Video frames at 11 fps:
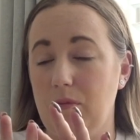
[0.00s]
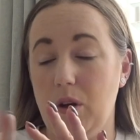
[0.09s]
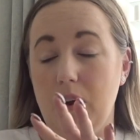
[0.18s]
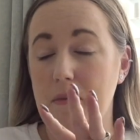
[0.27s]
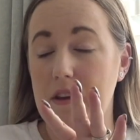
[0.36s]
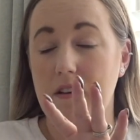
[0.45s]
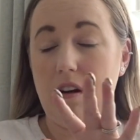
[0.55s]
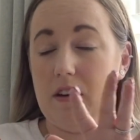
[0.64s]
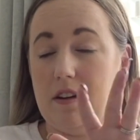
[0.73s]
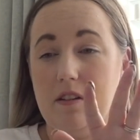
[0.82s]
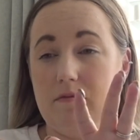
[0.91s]
I mean,
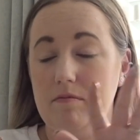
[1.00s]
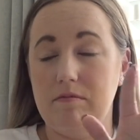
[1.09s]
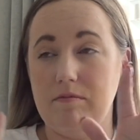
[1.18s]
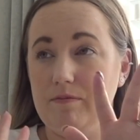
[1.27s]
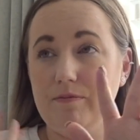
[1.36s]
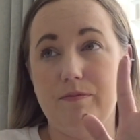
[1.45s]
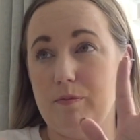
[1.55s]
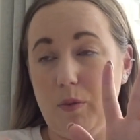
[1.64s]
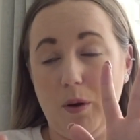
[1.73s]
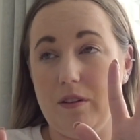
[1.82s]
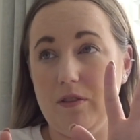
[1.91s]
I
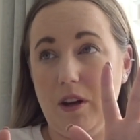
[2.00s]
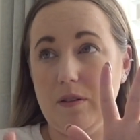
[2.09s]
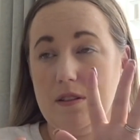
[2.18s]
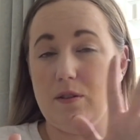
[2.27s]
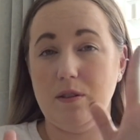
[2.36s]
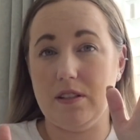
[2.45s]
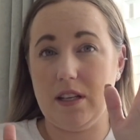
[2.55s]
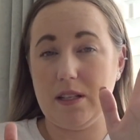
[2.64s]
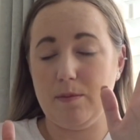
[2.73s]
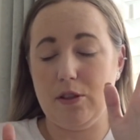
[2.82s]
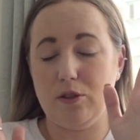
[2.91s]
won't even go into because it
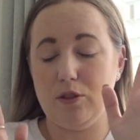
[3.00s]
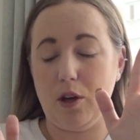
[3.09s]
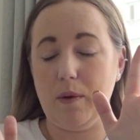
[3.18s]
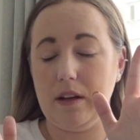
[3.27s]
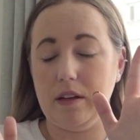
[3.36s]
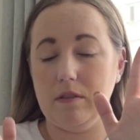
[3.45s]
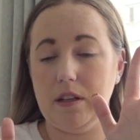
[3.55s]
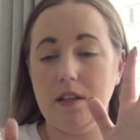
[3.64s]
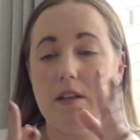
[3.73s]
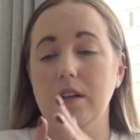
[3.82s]
gets me so angry.